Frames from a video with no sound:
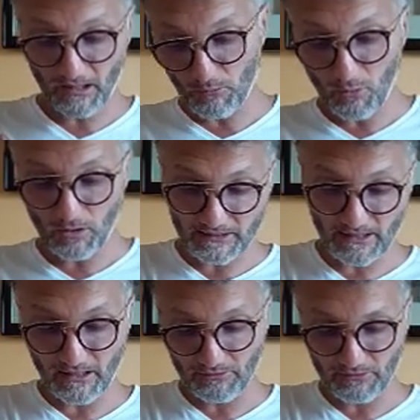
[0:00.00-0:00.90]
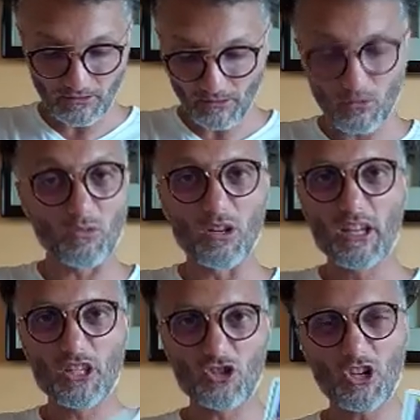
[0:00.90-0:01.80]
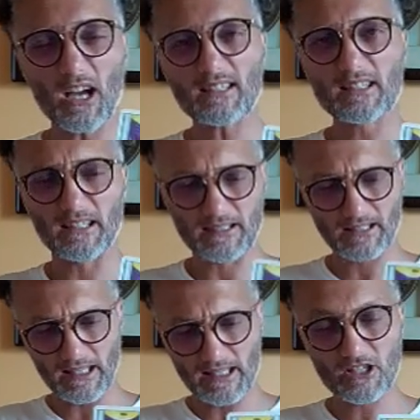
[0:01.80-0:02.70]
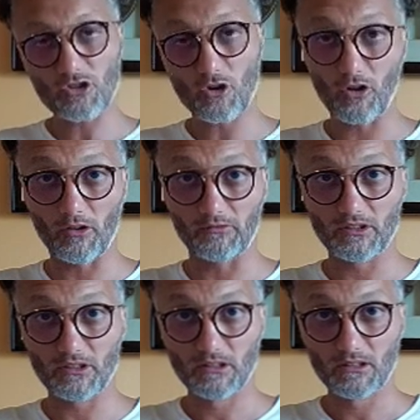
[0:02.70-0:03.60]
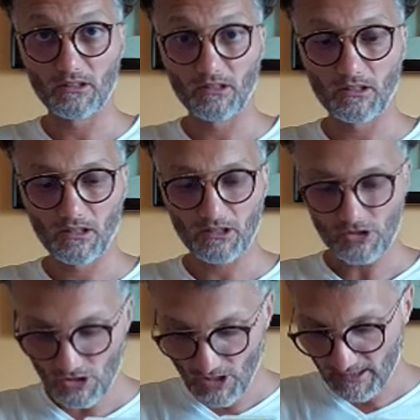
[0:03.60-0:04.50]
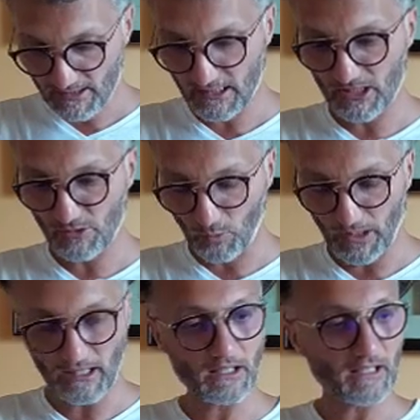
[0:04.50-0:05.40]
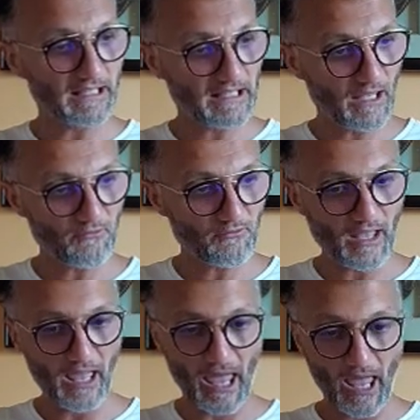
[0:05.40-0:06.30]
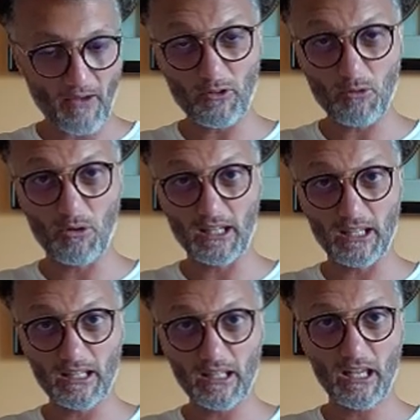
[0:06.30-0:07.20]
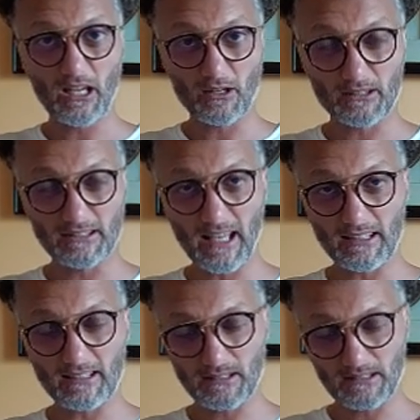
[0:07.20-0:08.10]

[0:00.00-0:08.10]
what if? No, justice is served. Justice will give everybody that